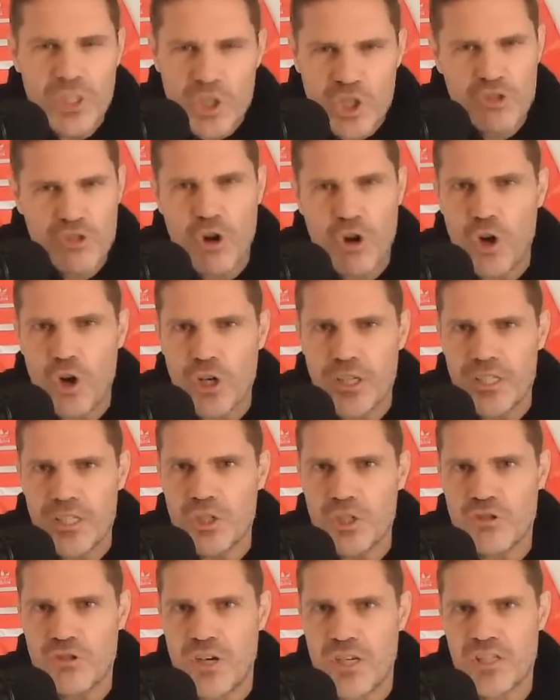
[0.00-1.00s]
strong and
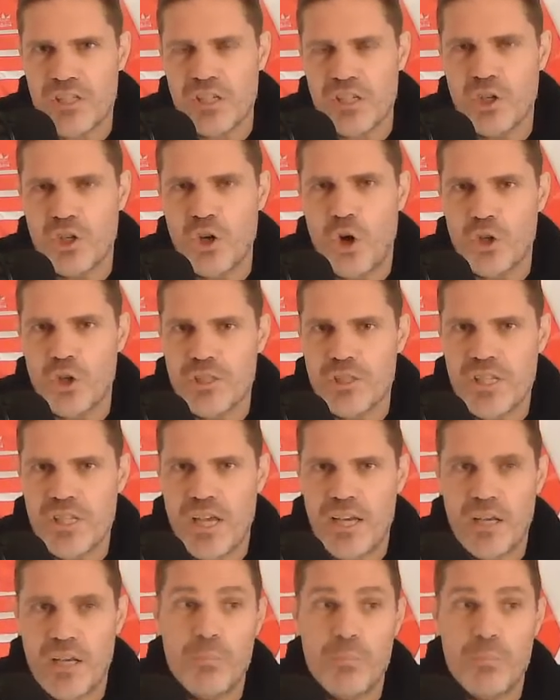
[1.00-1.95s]
interesting content